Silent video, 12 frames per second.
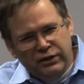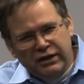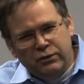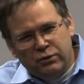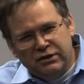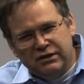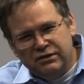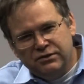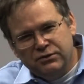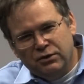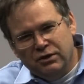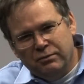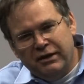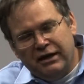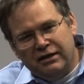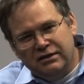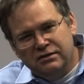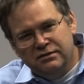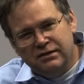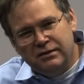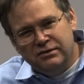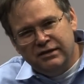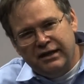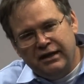really what this is all about. It's,
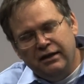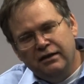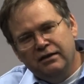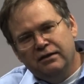it's uh, saying,